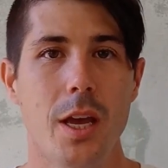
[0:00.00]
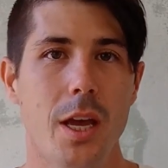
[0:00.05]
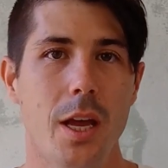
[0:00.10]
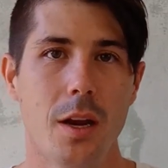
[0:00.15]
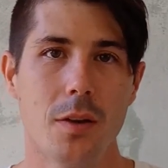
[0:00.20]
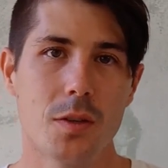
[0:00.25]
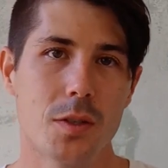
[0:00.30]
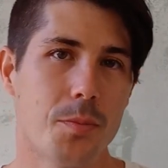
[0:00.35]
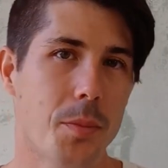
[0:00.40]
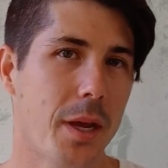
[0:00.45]
And
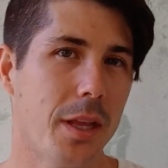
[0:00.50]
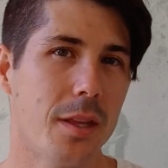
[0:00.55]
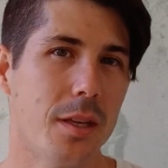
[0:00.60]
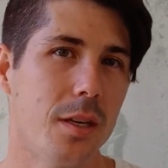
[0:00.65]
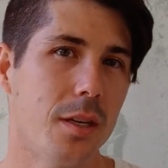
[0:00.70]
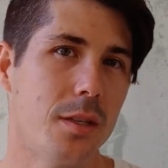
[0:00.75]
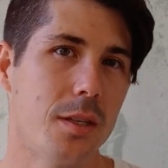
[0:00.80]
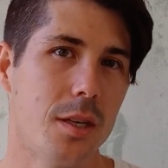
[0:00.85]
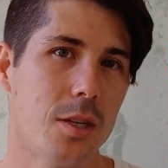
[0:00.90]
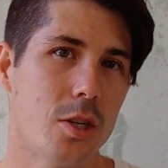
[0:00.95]
I just made the
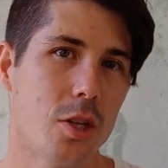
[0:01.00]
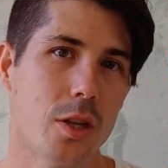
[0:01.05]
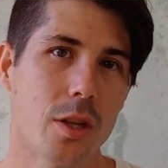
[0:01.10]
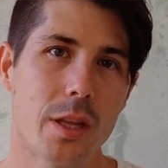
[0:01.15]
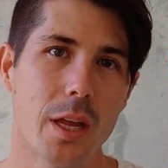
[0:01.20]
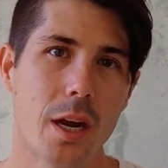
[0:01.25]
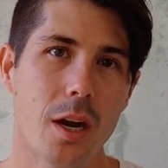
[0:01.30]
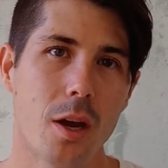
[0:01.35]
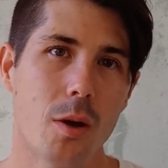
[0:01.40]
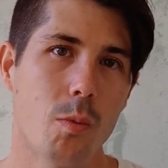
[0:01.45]
decision
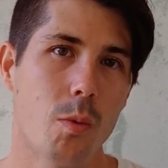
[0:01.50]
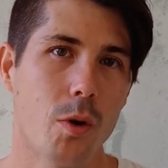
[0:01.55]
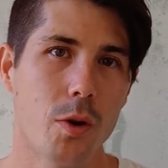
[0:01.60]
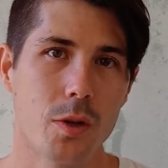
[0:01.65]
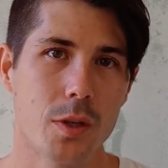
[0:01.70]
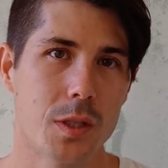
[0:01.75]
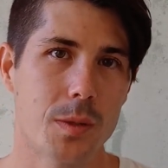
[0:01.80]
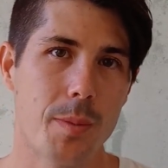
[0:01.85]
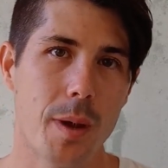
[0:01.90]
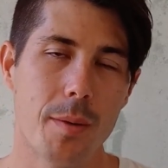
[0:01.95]
that I
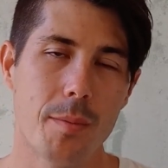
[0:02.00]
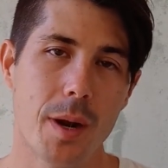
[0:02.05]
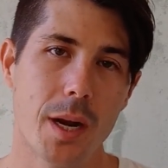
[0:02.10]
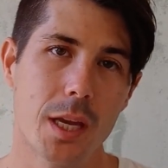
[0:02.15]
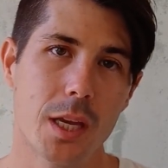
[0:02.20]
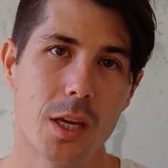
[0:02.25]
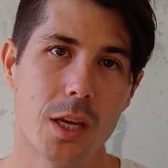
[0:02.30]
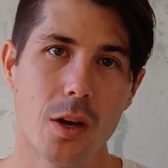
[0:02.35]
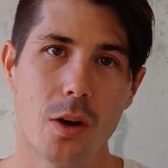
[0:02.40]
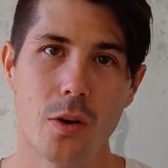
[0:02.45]
won't spend
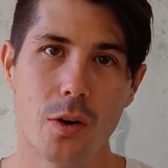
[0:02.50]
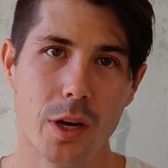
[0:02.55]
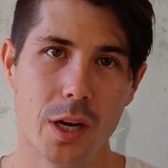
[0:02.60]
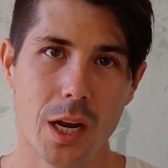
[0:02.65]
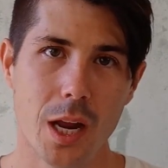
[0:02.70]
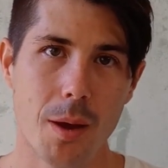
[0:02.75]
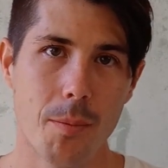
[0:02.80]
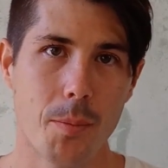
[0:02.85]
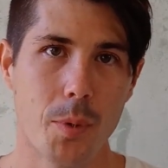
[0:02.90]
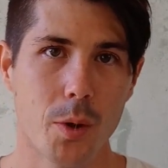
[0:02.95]
money on
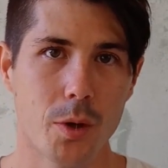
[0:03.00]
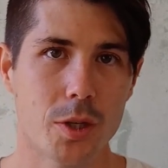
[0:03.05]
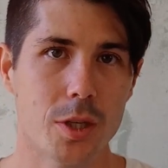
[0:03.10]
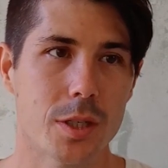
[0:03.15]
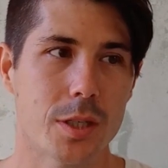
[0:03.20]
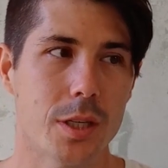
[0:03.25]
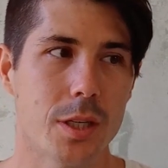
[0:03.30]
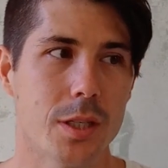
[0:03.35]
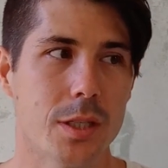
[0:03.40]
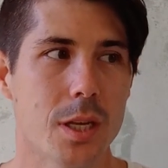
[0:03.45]
in-app
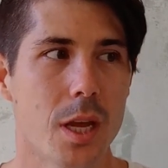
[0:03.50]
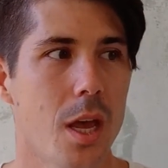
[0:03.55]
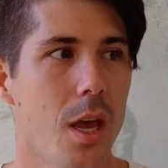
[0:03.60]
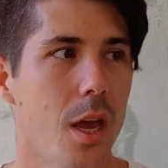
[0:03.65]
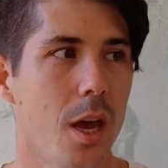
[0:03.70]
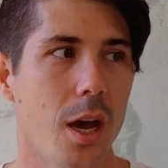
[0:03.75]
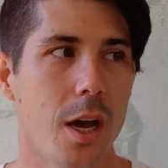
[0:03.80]
purchases.